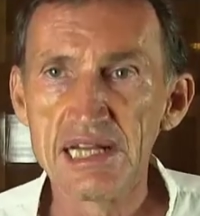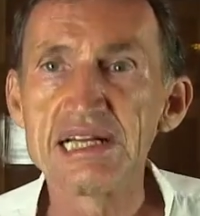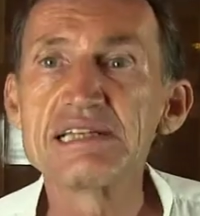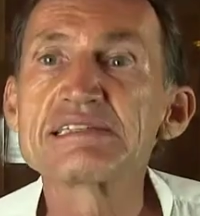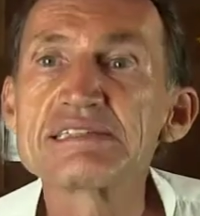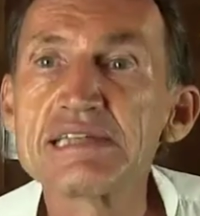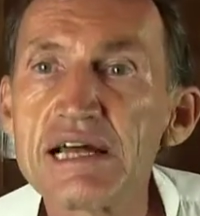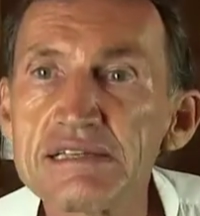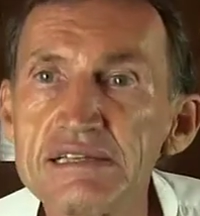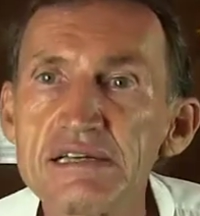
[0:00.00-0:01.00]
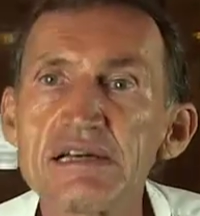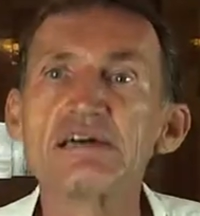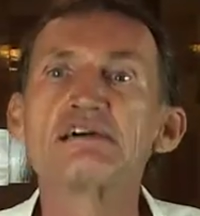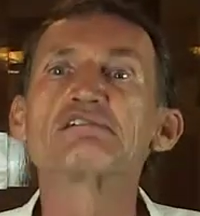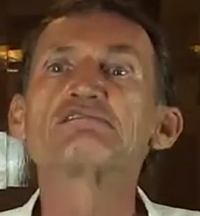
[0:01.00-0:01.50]
Instead,
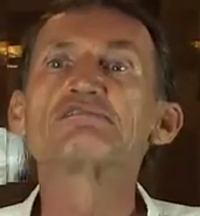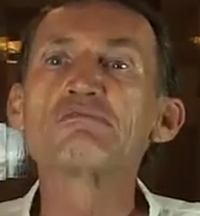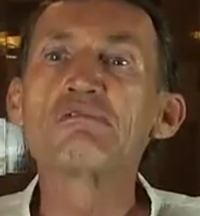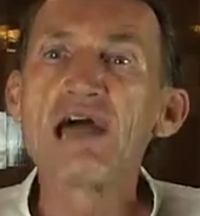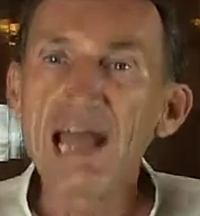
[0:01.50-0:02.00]
do